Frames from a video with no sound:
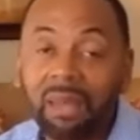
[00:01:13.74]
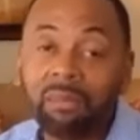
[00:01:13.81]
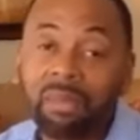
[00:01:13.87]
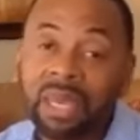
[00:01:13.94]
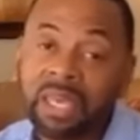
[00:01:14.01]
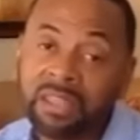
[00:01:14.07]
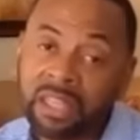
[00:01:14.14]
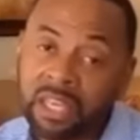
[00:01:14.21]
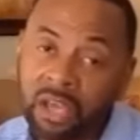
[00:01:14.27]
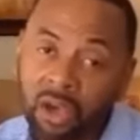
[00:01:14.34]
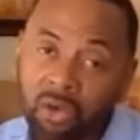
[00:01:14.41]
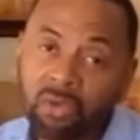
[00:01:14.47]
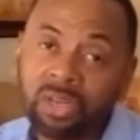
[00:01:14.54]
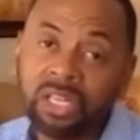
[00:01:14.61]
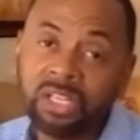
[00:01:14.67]
Being the
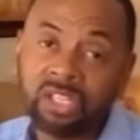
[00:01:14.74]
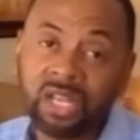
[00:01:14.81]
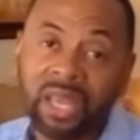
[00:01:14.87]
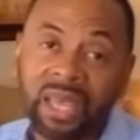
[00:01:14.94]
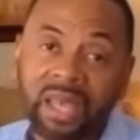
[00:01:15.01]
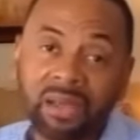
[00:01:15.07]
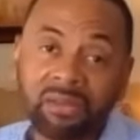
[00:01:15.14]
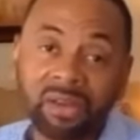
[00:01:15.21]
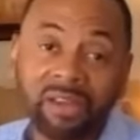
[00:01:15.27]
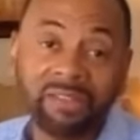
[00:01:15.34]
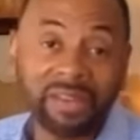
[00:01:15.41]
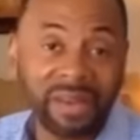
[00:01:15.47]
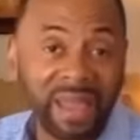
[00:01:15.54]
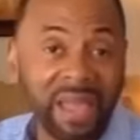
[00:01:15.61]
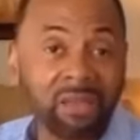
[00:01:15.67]
only child of a
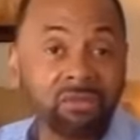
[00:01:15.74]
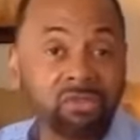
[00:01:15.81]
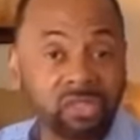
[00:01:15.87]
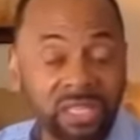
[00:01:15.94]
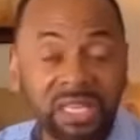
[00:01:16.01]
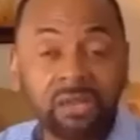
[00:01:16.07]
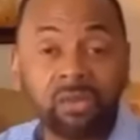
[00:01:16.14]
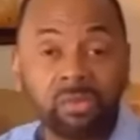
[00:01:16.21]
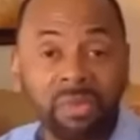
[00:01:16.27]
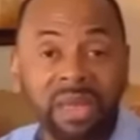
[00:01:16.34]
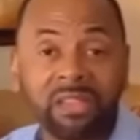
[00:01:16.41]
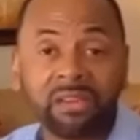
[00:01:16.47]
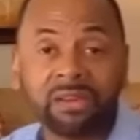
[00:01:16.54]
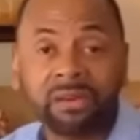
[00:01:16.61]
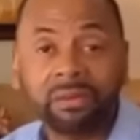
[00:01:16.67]
now single
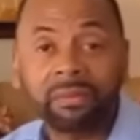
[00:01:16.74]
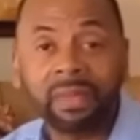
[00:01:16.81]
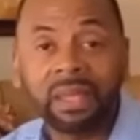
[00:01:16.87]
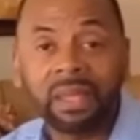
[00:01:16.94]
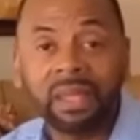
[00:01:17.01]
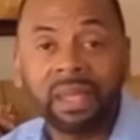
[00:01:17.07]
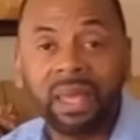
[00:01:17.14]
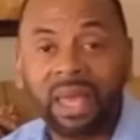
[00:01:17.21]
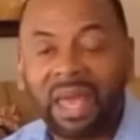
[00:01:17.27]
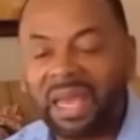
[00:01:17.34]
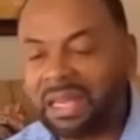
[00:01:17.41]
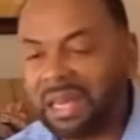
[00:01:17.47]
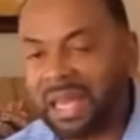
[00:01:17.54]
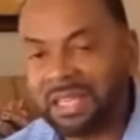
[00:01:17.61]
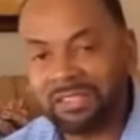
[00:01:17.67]
mother, I,
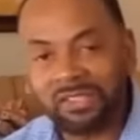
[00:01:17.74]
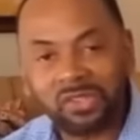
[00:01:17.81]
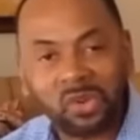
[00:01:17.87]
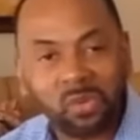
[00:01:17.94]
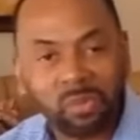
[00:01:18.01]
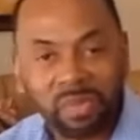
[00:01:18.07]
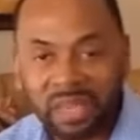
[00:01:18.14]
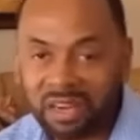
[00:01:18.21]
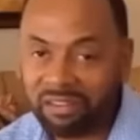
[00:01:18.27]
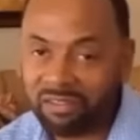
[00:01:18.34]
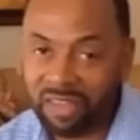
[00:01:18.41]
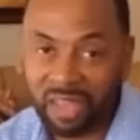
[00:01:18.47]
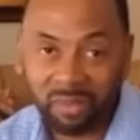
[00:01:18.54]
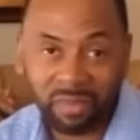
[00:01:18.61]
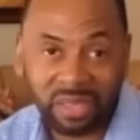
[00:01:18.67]
like so many,
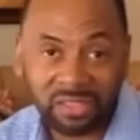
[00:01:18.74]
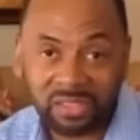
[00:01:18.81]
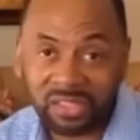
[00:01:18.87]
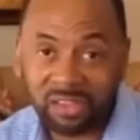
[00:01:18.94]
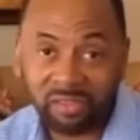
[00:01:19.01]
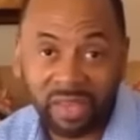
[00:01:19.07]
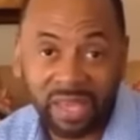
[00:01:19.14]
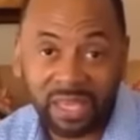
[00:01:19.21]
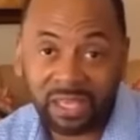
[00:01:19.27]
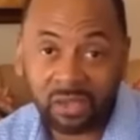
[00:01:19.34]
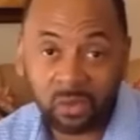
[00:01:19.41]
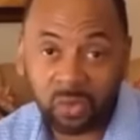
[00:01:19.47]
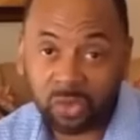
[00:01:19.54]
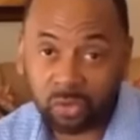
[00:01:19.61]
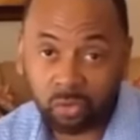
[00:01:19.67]
found myself
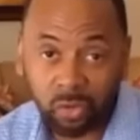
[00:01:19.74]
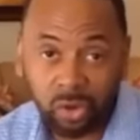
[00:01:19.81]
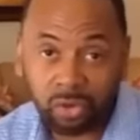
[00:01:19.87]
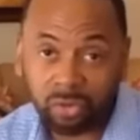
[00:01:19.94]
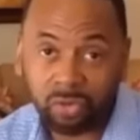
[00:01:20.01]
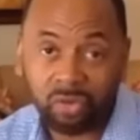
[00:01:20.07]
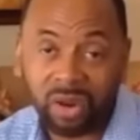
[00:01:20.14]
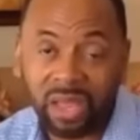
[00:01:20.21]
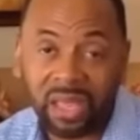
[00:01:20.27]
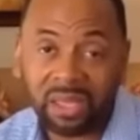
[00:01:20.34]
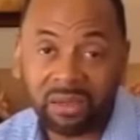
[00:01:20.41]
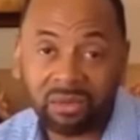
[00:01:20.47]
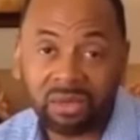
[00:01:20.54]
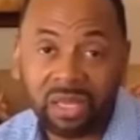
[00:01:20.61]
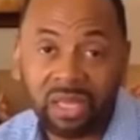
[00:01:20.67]
hanging with the wrong
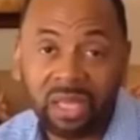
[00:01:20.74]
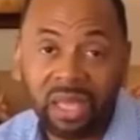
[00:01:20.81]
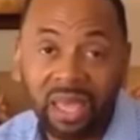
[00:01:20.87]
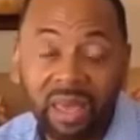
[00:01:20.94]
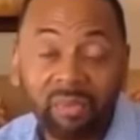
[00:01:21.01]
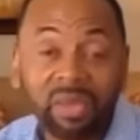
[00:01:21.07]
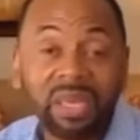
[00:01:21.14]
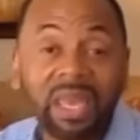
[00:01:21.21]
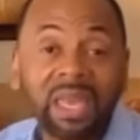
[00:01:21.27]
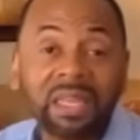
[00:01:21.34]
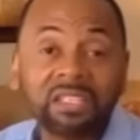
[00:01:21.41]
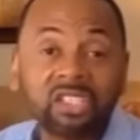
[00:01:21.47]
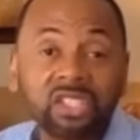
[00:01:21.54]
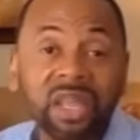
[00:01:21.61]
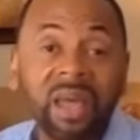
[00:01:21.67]
crowd. I began
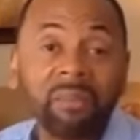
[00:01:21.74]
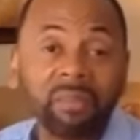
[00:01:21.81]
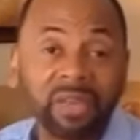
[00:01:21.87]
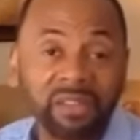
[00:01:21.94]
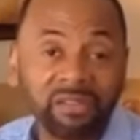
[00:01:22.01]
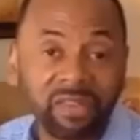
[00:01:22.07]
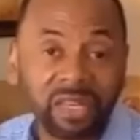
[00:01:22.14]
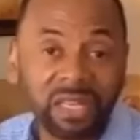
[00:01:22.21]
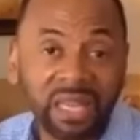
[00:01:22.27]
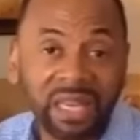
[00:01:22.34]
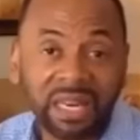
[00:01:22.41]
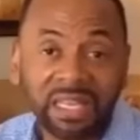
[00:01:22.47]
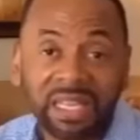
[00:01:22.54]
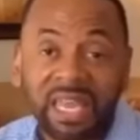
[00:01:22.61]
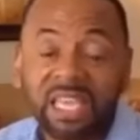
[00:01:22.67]
shoplifting
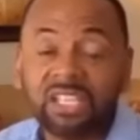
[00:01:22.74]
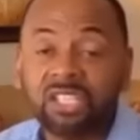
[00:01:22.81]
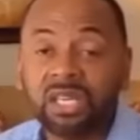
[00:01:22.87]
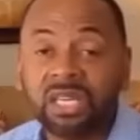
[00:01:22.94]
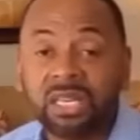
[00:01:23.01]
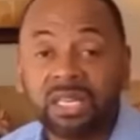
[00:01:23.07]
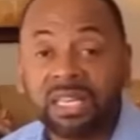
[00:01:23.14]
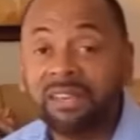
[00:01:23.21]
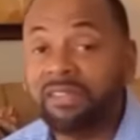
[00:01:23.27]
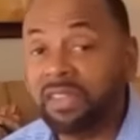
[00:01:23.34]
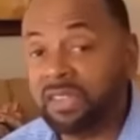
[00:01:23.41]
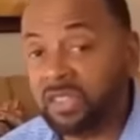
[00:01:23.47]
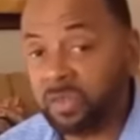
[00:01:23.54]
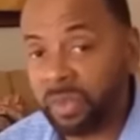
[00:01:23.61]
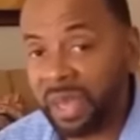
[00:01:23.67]
and engaging in
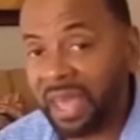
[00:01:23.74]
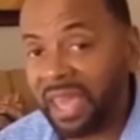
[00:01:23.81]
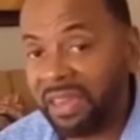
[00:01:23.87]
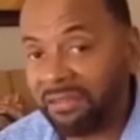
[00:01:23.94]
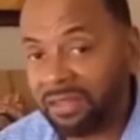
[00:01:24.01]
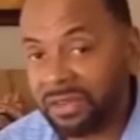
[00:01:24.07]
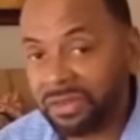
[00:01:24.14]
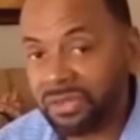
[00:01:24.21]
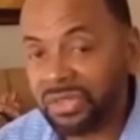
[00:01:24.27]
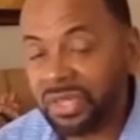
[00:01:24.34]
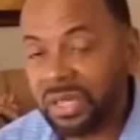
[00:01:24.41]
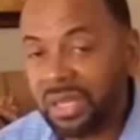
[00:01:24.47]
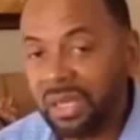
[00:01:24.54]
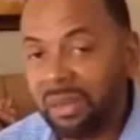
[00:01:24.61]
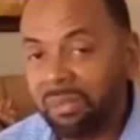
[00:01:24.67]
devious behaviors,
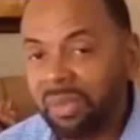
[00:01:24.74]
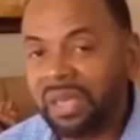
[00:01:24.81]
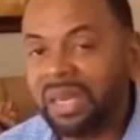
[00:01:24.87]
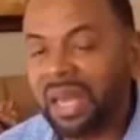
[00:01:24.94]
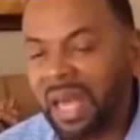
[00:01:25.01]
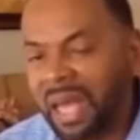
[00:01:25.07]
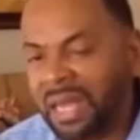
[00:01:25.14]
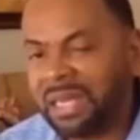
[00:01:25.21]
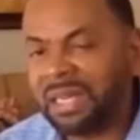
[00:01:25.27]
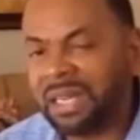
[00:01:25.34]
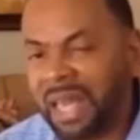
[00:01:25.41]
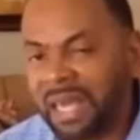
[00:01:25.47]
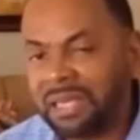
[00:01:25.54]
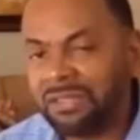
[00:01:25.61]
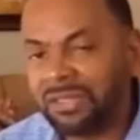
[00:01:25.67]
but
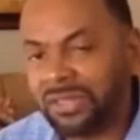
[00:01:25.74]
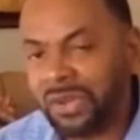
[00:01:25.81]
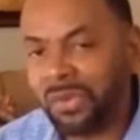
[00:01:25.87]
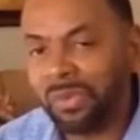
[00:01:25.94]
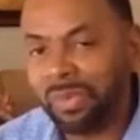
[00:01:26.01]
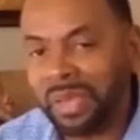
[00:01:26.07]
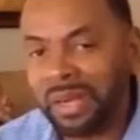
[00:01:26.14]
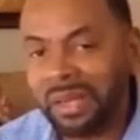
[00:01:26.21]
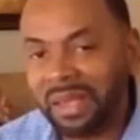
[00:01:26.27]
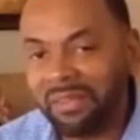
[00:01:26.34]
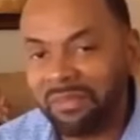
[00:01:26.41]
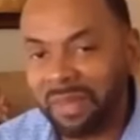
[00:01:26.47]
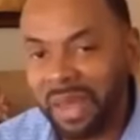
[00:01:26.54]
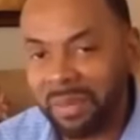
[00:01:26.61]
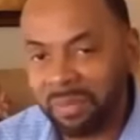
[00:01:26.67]
unlike so many of
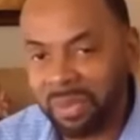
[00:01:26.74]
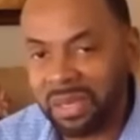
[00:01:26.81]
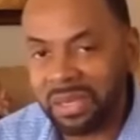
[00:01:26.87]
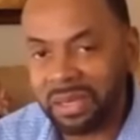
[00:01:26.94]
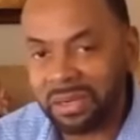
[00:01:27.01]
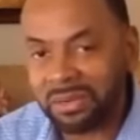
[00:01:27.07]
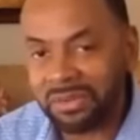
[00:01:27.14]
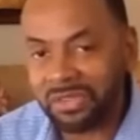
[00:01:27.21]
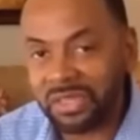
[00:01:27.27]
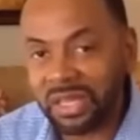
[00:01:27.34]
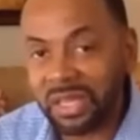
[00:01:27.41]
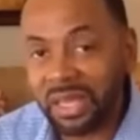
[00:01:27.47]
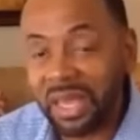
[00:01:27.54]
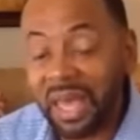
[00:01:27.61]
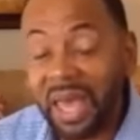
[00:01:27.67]
my peers,
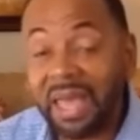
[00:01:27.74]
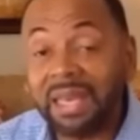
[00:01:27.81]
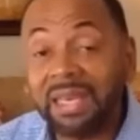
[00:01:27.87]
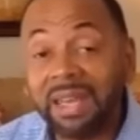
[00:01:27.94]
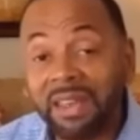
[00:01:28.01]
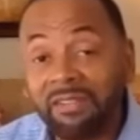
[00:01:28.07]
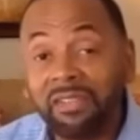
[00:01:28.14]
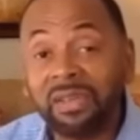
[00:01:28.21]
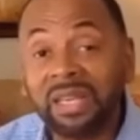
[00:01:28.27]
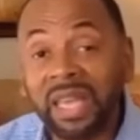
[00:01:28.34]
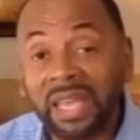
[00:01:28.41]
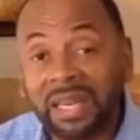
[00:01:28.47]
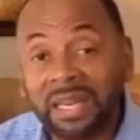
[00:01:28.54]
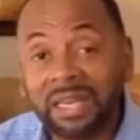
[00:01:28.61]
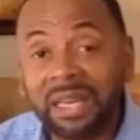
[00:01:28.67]
I never
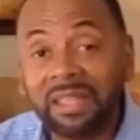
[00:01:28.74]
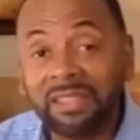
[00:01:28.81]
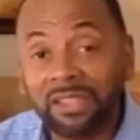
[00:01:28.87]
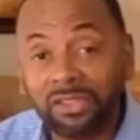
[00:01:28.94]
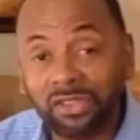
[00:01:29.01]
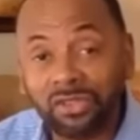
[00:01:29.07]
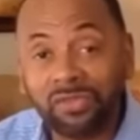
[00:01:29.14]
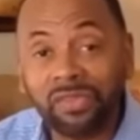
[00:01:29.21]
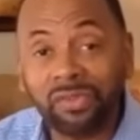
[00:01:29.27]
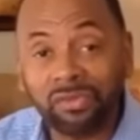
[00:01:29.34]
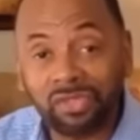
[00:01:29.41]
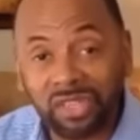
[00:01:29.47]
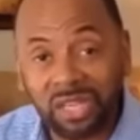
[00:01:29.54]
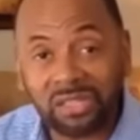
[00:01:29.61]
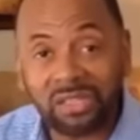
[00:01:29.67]
landed in the juvenile
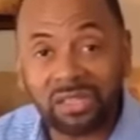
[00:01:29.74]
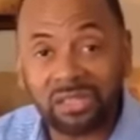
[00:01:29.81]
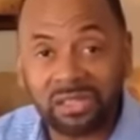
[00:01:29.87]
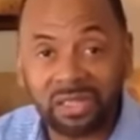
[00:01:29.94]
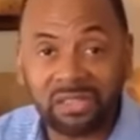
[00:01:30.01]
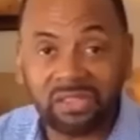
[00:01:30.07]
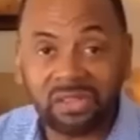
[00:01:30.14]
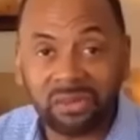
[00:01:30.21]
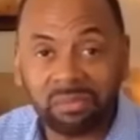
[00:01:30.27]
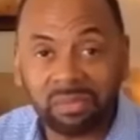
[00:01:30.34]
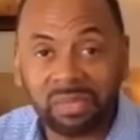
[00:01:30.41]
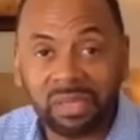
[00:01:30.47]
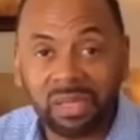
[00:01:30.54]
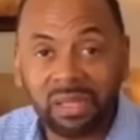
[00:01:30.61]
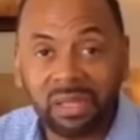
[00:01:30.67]
justice system.
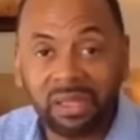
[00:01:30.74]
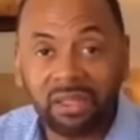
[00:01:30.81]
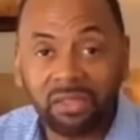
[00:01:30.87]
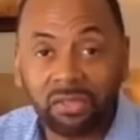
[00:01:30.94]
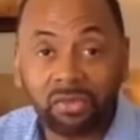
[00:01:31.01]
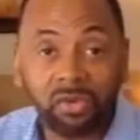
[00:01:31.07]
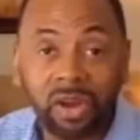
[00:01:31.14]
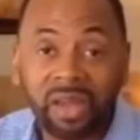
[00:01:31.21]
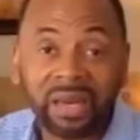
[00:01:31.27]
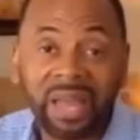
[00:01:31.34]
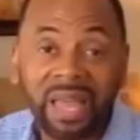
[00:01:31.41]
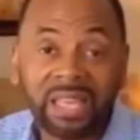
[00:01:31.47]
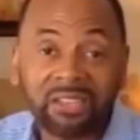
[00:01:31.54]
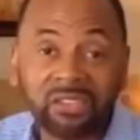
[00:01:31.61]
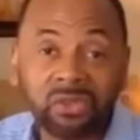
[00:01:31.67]
Throughout
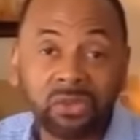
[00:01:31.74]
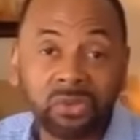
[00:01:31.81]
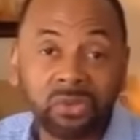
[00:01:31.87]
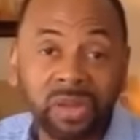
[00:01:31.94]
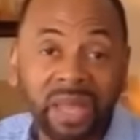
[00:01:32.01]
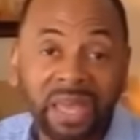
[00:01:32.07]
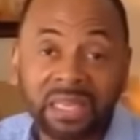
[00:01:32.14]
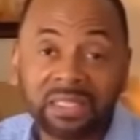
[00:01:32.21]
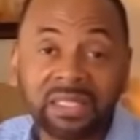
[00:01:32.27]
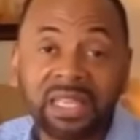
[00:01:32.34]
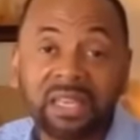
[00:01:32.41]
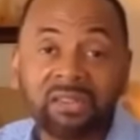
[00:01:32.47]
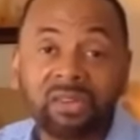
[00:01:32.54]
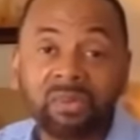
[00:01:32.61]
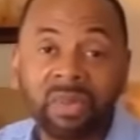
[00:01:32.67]
high school, I
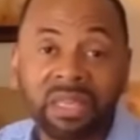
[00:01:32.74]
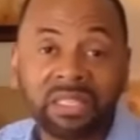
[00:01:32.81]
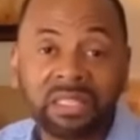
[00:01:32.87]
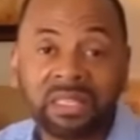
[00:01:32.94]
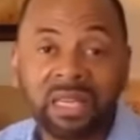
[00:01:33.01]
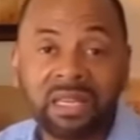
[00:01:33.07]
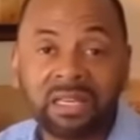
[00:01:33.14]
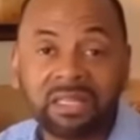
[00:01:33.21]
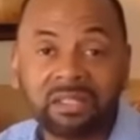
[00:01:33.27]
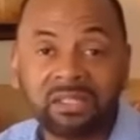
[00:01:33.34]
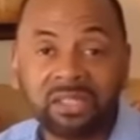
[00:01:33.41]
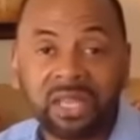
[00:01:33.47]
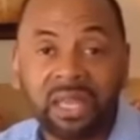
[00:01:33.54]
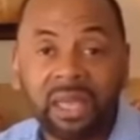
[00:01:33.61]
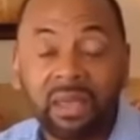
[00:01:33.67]
excelled in my
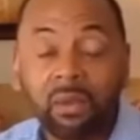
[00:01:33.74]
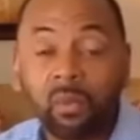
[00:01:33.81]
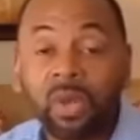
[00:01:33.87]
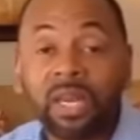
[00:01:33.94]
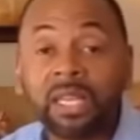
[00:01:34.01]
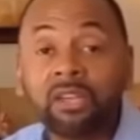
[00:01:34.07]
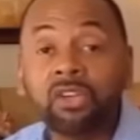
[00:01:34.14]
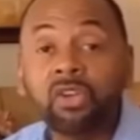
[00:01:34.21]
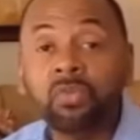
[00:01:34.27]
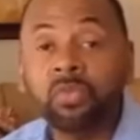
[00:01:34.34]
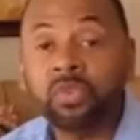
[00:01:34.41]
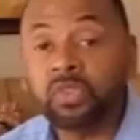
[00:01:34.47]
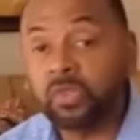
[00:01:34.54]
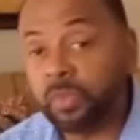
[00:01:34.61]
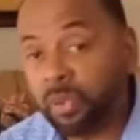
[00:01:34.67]
studies, winning
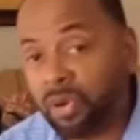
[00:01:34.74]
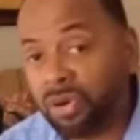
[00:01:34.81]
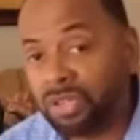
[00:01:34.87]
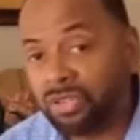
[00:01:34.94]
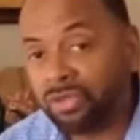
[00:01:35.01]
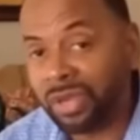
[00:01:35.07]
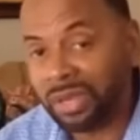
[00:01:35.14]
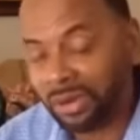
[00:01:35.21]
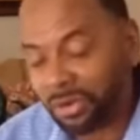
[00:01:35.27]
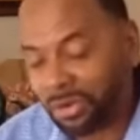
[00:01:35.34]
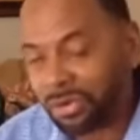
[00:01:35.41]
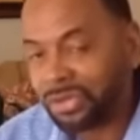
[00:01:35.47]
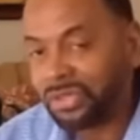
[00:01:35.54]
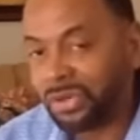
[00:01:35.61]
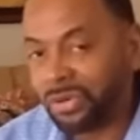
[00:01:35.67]
numerous poetry and
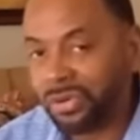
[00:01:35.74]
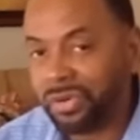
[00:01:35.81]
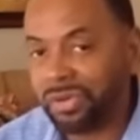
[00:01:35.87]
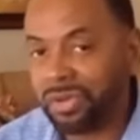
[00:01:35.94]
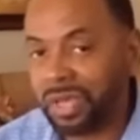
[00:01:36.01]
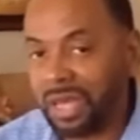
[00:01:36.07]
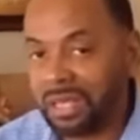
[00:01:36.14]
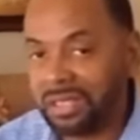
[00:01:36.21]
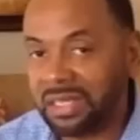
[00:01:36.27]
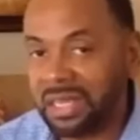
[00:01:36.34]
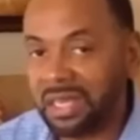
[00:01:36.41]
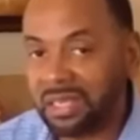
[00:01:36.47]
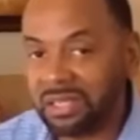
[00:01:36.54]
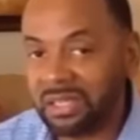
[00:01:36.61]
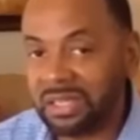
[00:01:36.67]
oratorical
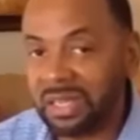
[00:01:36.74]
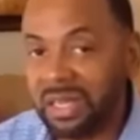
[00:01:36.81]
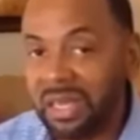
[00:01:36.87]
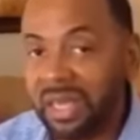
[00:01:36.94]
contests.